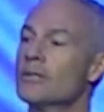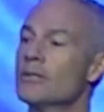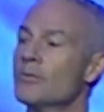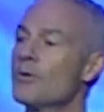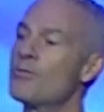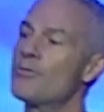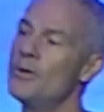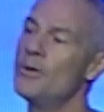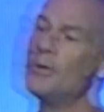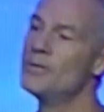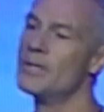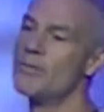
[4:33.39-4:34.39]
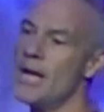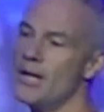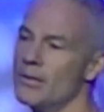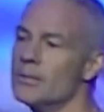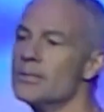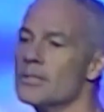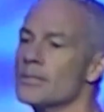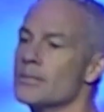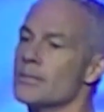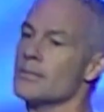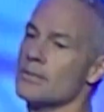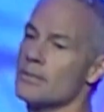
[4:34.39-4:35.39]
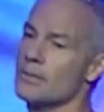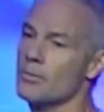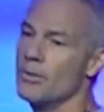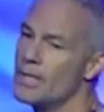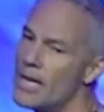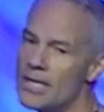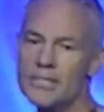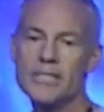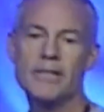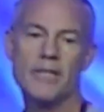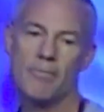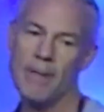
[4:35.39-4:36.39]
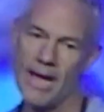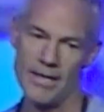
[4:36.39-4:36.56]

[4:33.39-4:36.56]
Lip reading: were thrown to the ground with guns in their back.